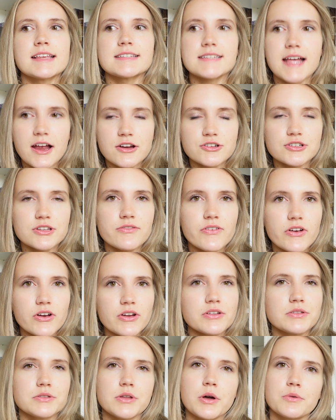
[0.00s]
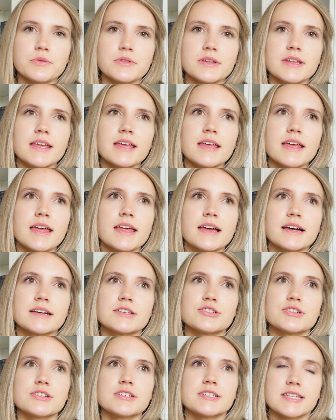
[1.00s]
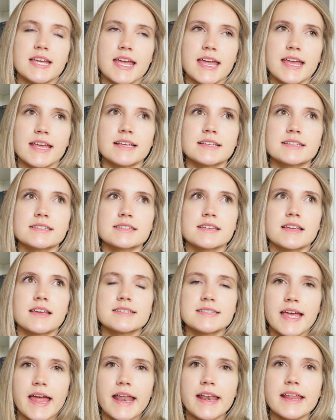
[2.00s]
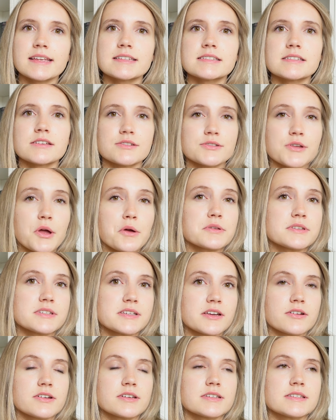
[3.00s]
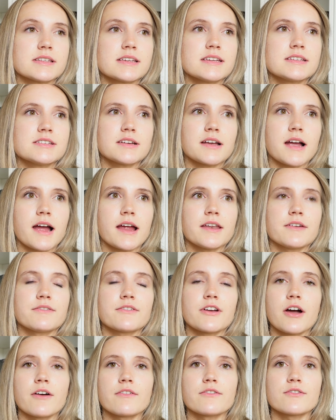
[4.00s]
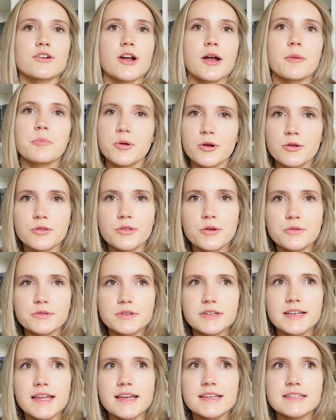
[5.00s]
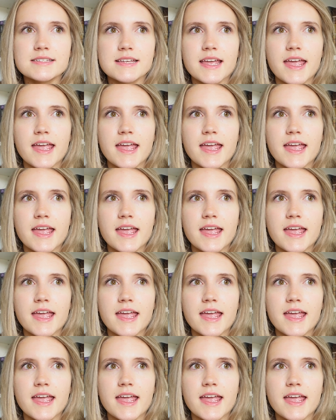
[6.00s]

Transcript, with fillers: is actually very lonely and she takes tennis so seriously to kind of cover up her loneliness.